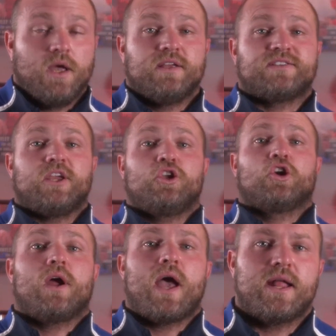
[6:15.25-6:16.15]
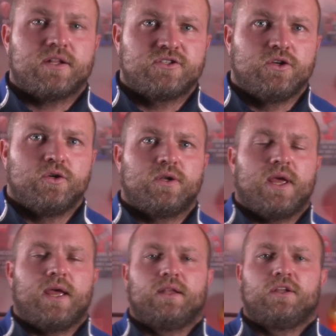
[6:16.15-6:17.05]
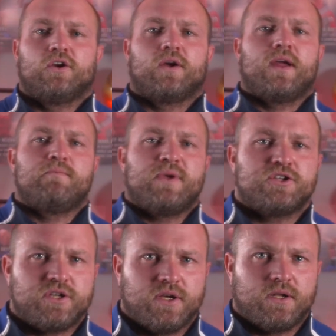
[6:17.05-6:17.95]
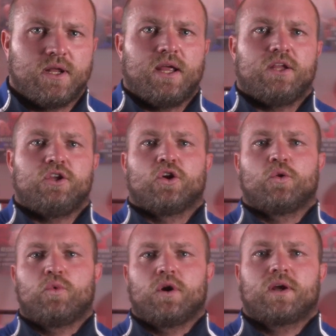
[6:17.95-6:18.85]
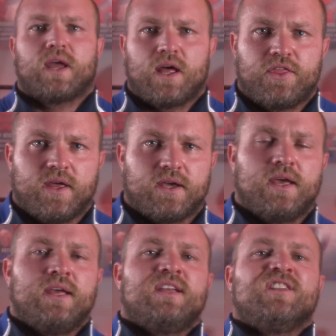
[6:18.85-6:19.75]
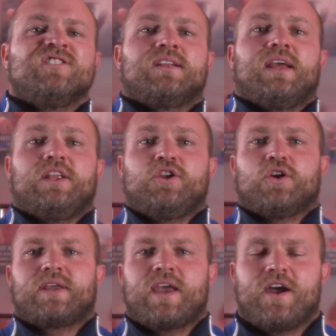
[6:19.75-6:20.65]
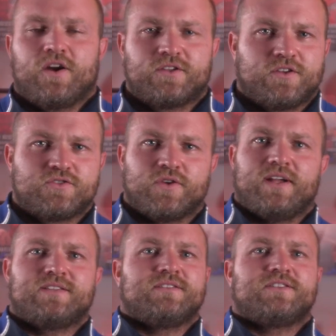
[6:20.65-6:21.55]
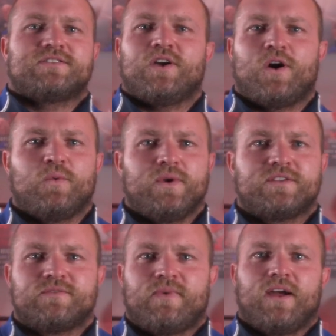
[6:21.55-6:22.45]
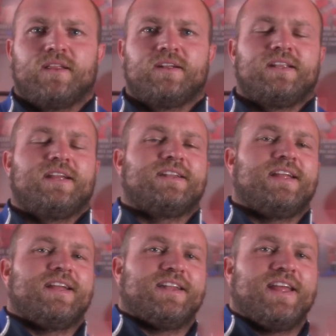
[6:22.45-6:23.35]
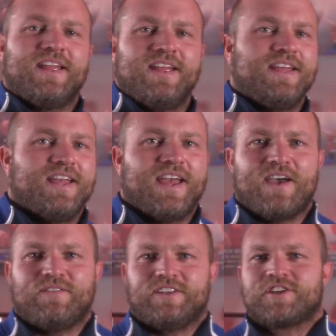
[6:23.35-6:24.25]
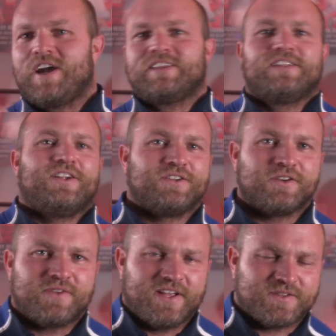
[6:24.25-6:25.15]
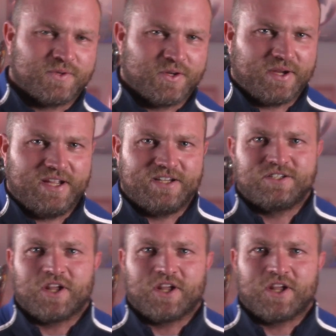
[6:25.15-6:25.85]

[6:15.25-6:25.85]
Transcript: is that your attitude and your ambition and your work ethic and your character traits of just always smiling and, and having chocolate on your face when you're eating